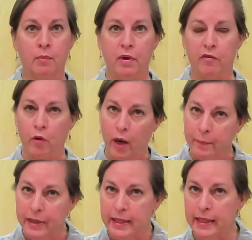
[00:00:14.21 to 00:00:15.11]
Before I
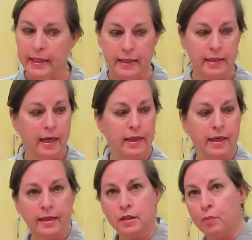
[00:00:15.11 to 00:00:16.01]
begin, I'd
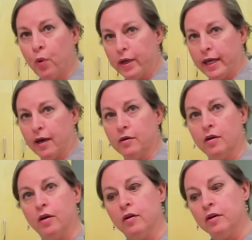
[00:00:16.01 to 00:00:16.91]
like to point out
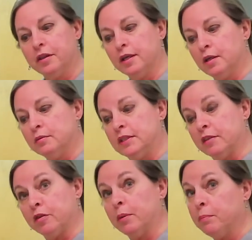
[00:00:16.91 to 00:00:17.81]
all the
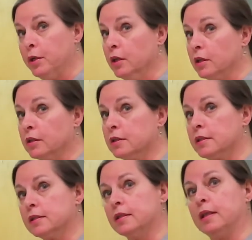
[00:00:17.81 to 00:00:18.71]
different
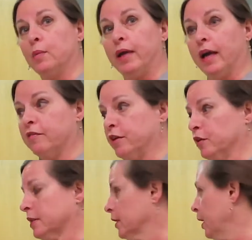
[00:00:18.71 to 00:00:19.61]
books that we have here
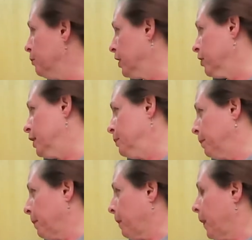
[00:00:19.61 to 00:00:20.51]
at the library.
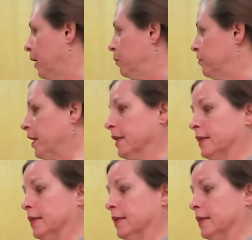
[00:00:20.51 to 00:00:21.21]
We've got